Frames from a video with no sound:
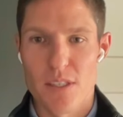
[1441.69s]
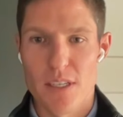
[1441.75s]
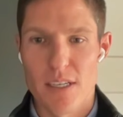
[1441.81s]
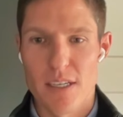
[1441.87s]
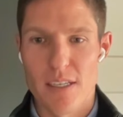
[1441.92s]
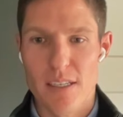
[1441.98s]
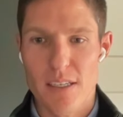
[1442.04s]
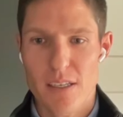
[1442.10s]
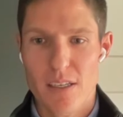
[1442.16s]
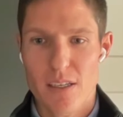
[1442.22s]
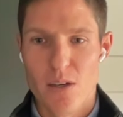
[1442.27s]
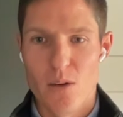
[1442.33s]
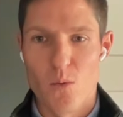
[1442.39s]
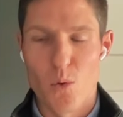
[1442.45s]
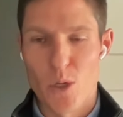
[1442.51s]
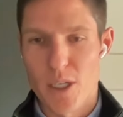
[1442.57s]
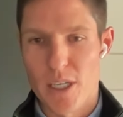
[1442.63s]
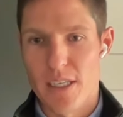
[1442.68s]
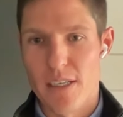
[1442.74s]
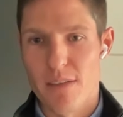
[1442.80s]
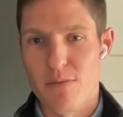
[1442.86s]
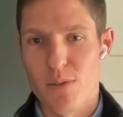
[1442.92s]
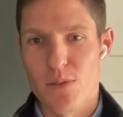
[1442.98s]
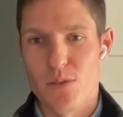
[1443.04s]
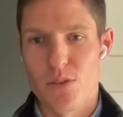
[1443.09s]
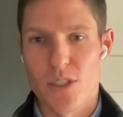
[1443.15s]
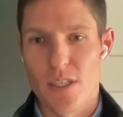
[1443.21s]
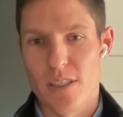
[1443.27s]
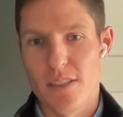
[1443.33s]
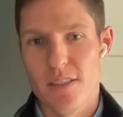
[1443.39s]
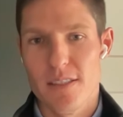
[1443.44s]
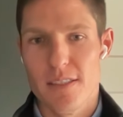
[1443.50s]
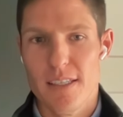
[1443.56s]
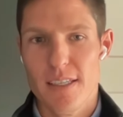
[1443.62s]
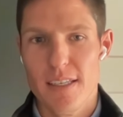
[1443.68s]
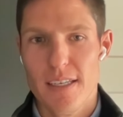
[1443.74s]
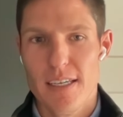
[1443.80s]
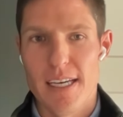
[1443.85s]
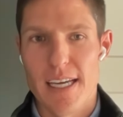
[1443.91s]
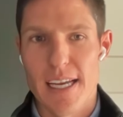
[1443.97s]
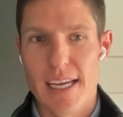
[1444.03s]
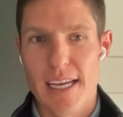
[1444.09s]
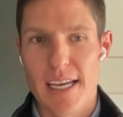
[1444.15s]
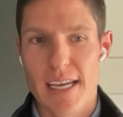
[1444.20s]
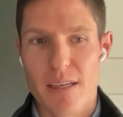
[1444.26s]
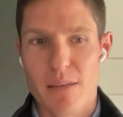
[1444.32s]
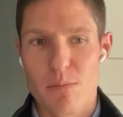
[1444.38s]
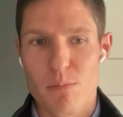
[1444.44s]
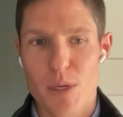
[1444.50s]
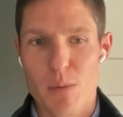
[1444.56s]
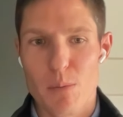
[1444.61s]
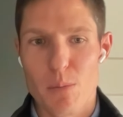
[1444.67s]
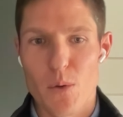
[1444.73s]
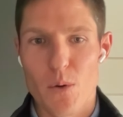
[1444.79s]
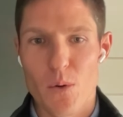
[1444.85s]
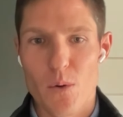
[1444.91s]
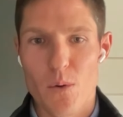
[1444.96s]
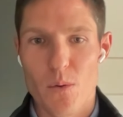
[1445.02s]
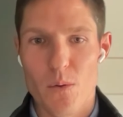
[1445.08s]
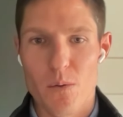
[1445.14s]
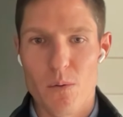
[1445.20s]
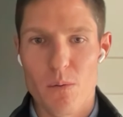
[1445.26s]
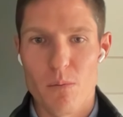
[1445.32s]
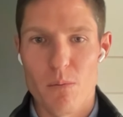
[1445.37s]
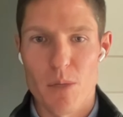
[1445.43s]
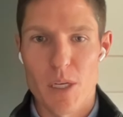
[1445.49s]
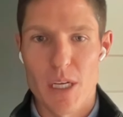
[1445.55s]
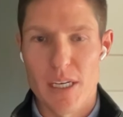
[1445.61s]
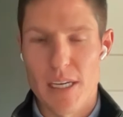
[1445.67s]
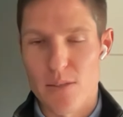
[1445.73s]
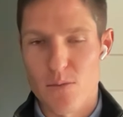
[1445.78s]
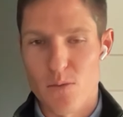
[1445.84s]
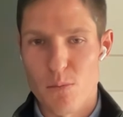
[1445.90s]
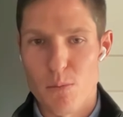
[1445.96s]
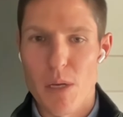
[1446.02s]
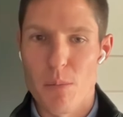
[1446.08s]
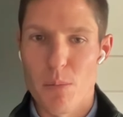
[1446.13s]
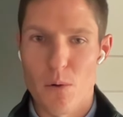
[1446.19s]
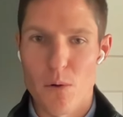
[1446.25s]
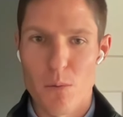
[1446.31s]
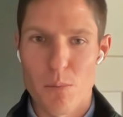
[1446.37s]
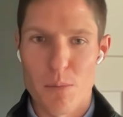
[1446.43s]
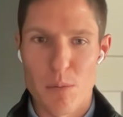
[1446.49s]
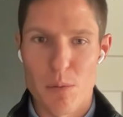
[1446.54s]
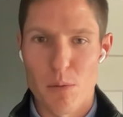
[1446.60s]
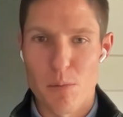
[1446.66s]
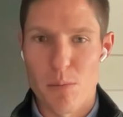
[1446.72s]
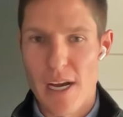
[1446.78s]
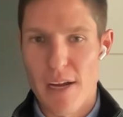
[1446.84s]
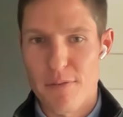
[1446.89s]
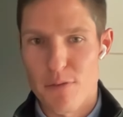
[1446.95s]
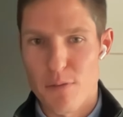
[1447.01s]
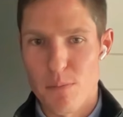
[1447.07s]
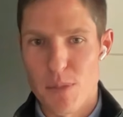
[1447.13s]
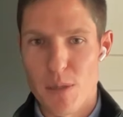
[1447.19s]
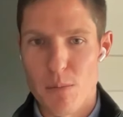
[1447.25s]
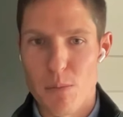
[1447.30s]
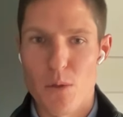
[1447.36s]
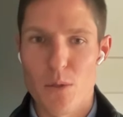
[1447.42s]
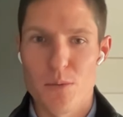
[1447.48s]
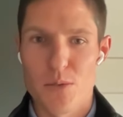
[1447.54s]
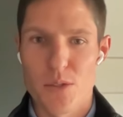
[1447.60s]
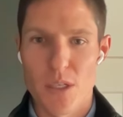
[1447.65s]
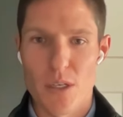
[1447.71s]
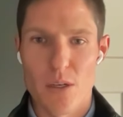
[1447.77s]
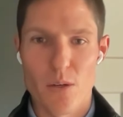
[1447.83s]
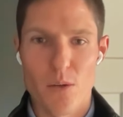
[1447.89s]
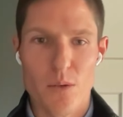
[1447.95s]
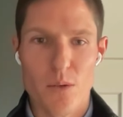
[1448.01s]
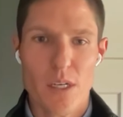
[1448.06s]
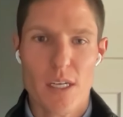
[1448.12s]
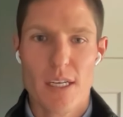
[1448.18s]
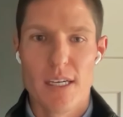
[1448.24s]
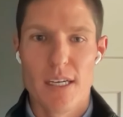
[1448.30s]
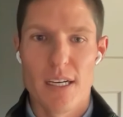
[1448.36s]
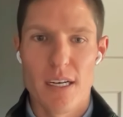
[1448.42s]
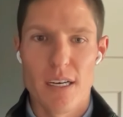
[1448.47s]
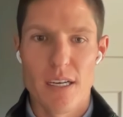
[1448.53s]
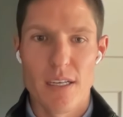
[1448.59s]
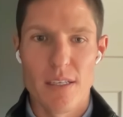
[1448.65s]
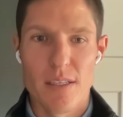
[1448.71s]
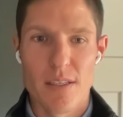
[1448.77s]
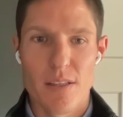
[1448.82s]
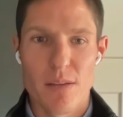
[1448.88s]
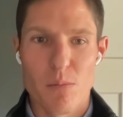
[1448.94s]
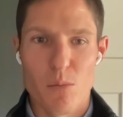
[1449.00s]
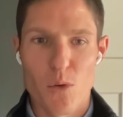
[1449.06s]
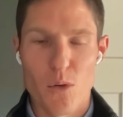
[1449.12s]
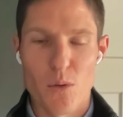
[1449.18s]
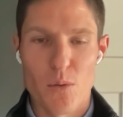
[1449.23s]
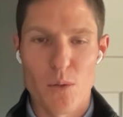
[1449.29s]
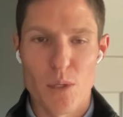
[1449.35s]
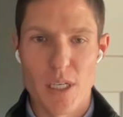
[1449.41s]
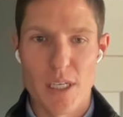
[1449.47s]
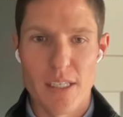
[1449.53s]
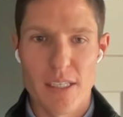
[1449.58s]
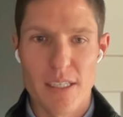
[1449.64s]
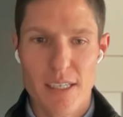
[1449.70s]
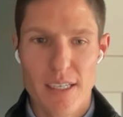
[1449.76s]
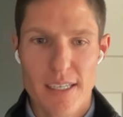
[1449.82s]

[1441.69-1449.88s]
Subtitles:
that work at InfoTrust, and people connect with people, people buy from people. So the more we